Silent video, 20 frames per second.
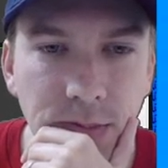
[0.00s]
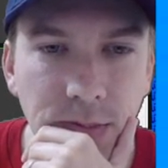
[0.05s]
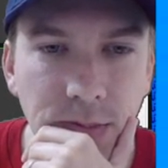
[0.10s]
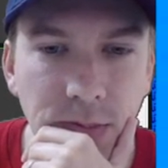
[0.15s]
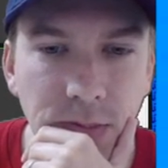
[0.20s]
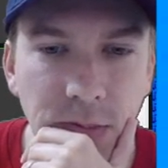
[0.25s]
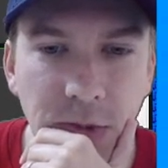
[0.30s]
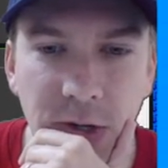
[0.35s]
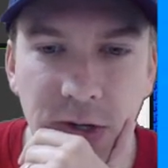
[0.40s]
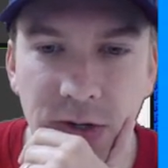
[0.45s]

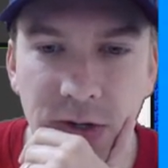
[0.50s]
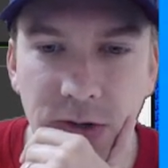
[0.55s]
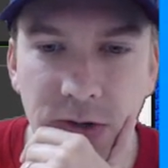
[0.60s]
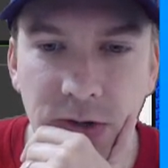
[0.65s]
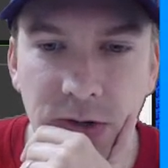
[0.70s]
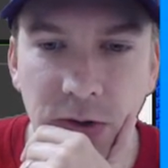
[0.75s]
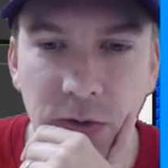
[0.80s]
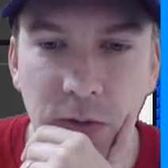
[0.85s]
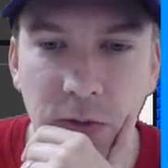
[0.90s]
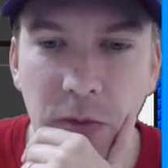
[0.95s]
Make
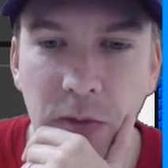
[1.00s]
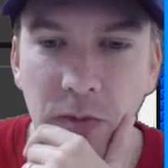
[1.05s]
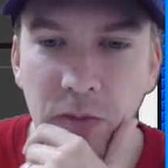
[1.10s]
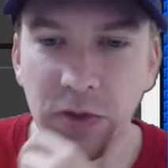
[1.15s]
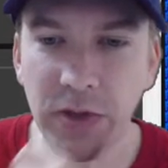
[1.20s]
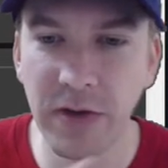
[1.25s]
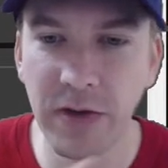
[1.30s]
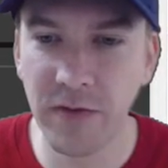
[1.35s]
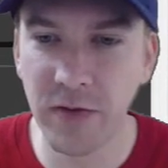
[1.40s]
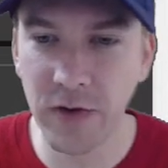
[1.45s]
sure I remember
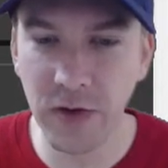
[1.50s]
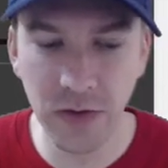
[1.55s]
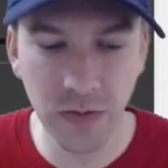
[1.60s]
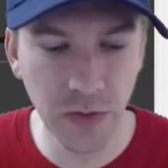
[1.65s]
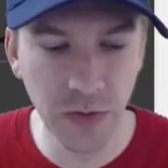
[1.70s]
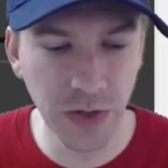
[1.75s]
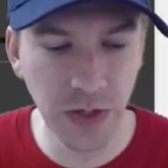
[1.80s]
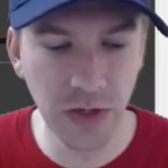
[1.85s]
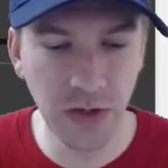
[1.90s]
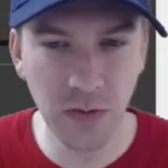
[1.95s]
that
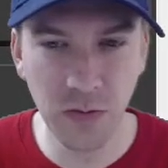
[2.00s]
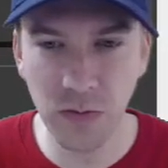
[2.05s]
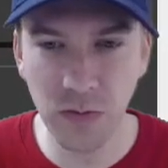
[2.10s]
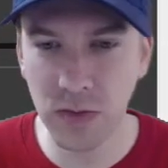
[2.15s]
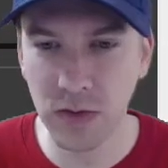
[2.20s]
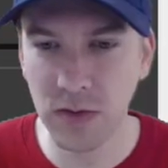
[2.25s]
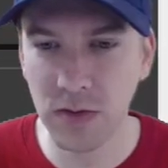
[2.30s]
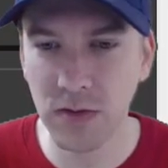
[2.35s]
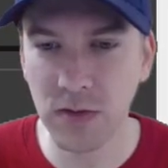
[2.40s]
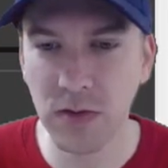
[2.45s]
variable name,
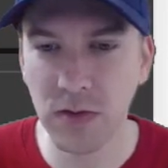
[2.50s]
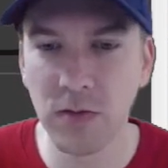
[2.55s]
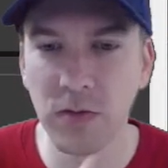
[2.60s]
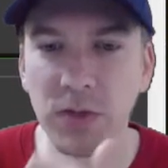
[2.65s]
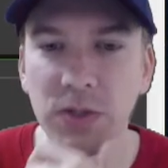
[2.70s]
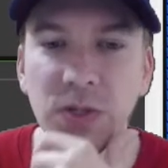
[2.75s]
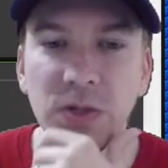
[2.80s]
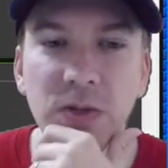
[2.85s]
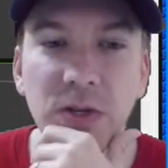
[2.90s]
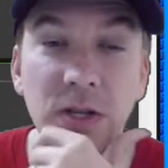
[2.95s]

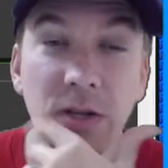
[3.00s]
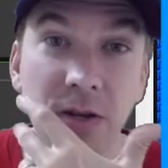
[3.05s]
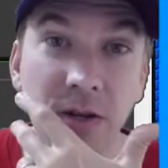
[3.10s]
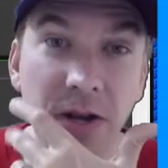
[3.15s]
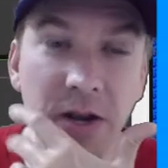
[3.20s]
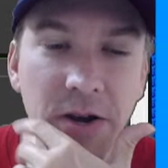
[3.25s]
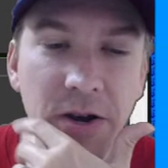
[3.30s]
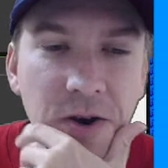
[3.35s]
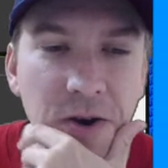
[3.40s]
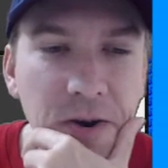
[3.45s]
otherwise I'll get an
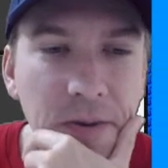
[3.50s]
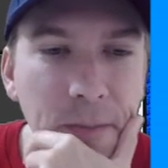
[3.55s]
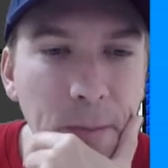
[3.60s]
error.